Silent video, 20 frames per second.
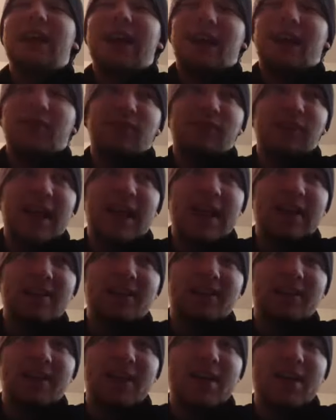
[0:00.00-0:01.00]
aired
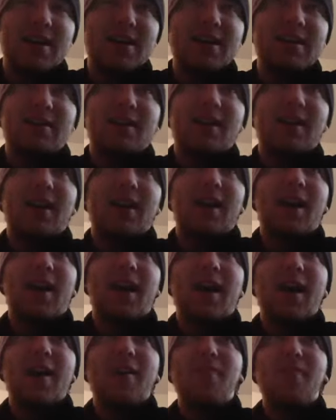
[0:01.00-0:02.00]
last night,
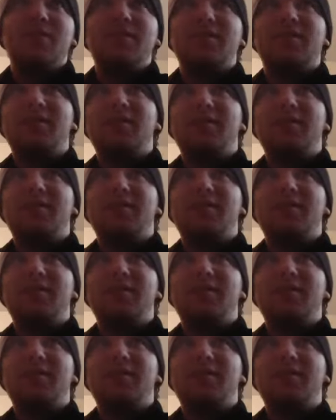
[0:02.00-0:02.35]
I was